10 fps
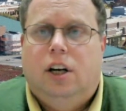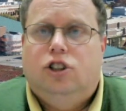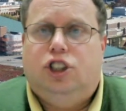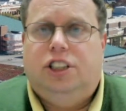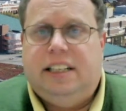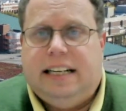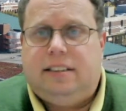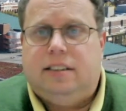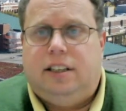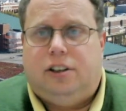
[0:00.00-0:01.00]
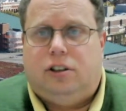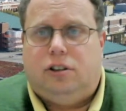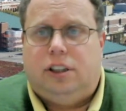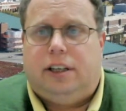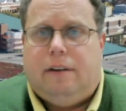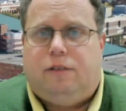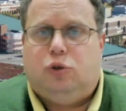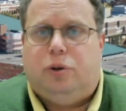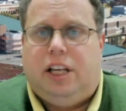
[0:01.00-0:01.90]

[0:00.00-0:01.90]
She did get to see her earlier efforts with